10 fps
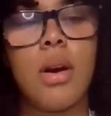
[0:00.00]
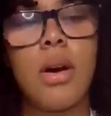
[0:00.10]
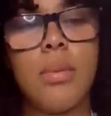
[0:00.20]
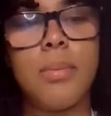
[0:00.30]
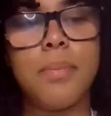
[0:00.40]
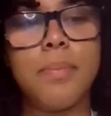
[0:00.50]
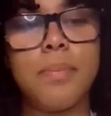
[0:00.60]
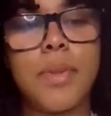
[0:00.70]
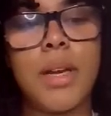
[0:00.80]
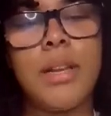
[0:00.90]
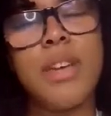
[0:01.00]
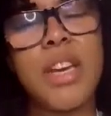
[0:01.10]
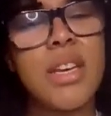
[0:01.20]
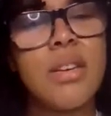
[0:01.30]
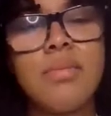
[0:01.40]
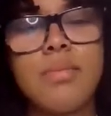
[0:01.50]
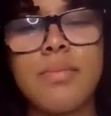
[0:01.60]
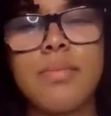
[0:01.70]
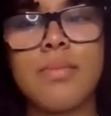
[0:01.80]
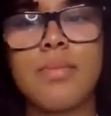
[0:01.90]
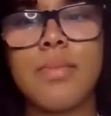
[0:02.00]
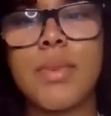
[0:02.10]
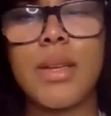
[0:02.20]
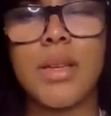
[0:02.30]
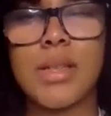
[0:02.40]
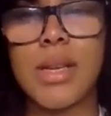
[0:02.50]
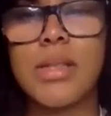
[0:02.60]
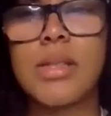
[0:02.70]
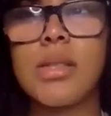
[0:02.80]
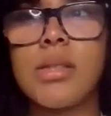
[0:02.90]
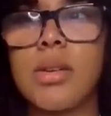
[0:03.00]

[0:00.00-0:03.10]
alleviating, in a sense,